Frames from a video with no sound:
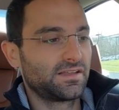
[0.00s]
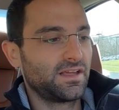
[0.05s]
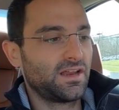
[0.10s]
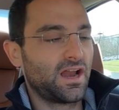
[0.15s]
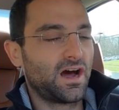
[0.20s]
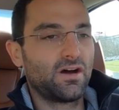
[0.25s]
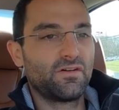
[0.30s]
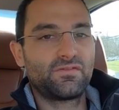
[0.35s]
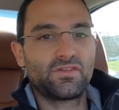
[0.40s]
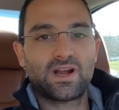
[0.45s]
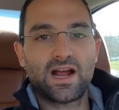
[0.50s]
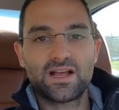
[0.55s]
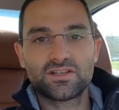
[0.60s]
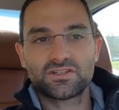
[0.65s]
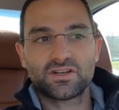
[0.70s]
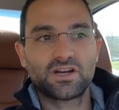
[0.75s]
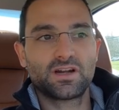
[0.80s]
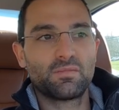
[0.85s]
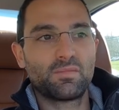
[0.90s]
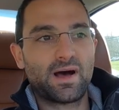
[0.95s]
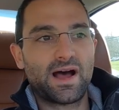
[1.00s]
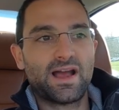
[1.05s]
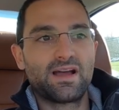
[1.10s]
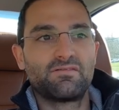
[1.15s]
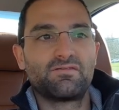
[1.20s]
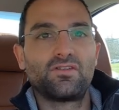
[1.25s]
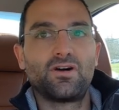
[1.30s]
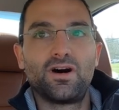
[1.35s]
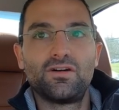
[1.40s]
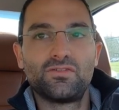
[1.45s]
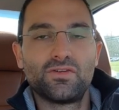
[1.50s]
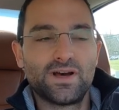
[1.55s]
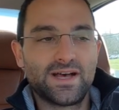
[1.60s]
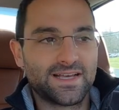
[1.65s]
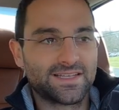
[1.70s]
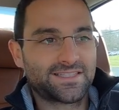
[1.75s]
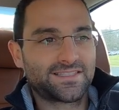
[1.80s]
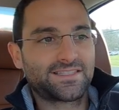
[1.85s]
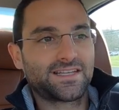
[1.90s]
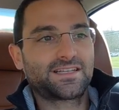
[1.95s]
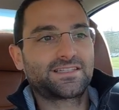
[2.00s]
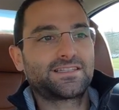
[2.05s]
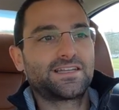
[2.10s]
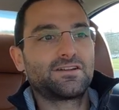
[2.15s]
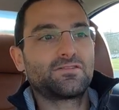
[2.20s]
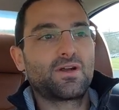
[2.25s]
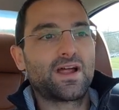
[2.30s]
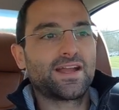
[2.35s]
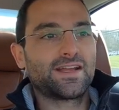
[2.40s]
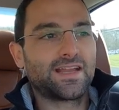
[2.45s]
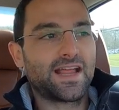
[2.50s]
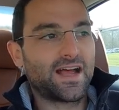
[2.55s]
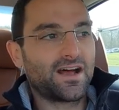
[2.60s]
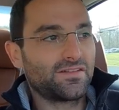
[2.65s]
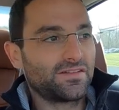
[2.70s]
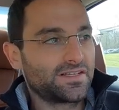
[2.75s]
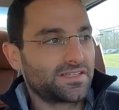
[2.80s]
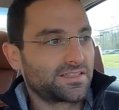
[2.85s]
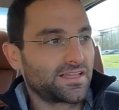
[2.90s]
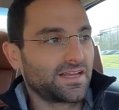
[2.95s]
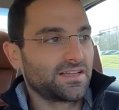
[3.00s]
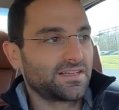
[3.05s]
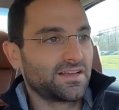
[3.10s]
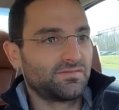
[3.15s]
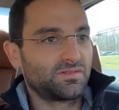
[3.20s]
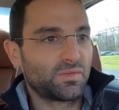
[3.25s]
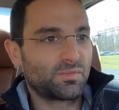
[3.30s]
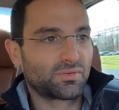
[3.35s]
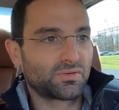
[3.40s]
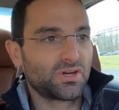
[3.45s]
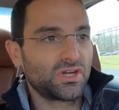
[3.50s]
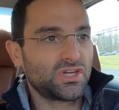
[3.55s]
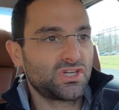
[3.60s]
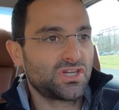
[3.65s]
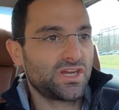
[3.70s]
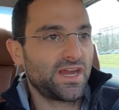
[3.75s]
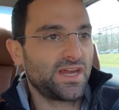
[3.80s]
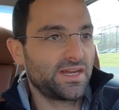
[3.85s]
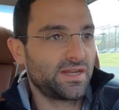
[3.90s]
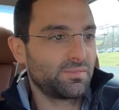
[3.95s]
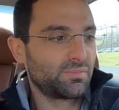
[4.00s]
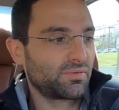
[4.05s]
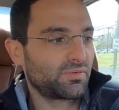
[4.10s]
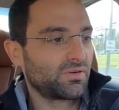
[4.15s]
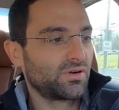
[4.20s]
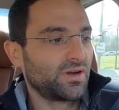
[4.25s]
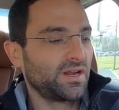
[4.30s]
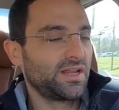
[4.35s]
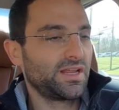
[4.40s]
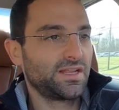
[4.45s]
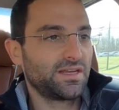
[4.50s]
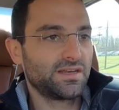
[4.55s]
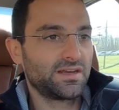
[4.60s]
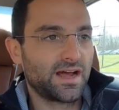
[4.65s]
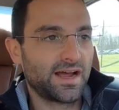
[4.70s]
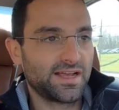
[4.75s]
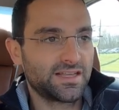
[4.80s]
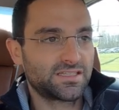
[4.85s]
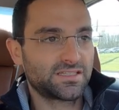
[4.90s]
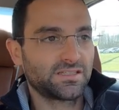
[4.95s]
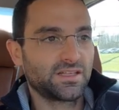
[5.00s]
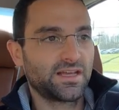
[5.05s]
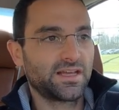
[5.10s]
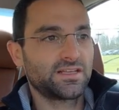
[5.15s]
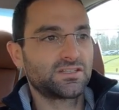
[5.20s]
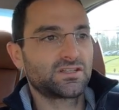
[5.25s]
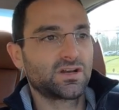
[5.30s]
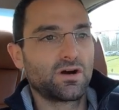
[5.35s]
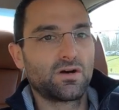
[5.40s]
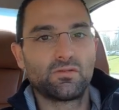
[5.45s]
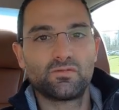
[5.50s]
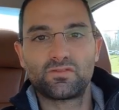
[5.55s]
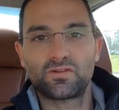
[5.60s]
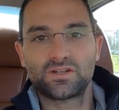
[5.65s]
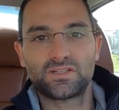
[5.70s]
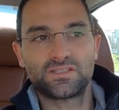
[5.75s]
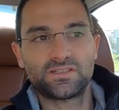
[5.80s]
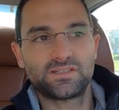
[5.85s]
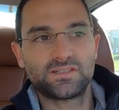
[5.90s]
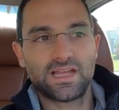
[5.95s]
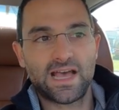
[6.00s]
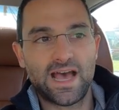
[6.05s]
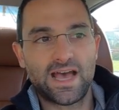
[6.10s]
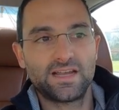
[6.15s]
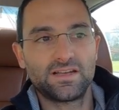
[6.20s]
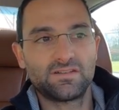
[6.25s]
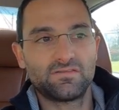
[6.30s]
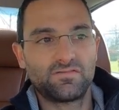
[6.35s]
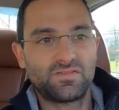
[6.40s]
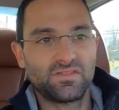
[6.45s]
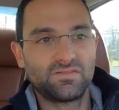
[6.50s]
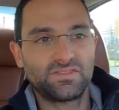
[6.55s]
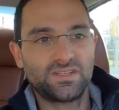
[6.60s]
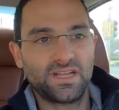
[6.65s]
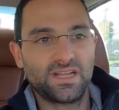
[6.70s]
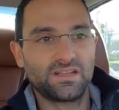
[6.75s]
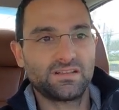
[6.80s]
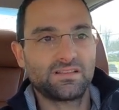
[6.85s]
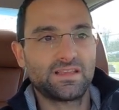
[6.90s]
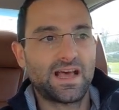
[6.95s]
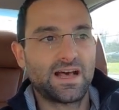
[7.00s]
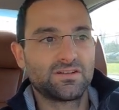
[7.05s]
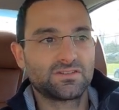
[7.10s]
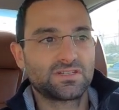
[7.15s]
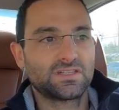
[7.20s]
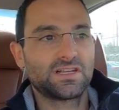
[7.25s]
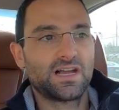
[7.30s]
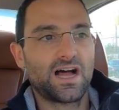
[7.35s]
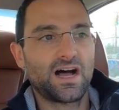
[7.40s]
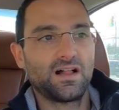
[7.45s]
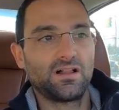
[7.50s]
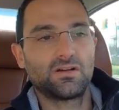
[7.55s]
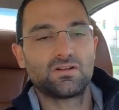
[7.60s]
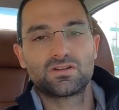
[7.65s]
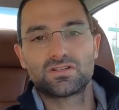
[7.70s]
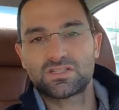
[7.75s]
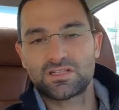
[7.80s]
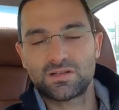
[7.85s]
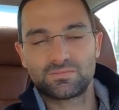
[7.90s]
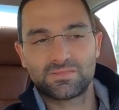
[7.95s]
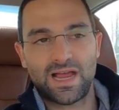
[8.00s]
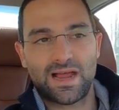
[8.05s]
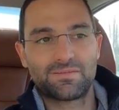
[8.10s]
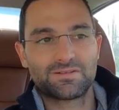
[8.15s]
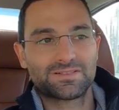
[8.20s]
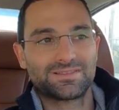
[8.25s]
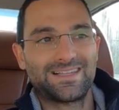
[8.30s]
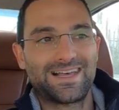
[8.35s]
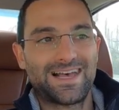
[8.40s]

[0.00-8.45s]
you know, if you guys are gonna buy a Volvo S60 right now, these things have depreciated pretty nicely. So for $10,000 to $15,000, sometimes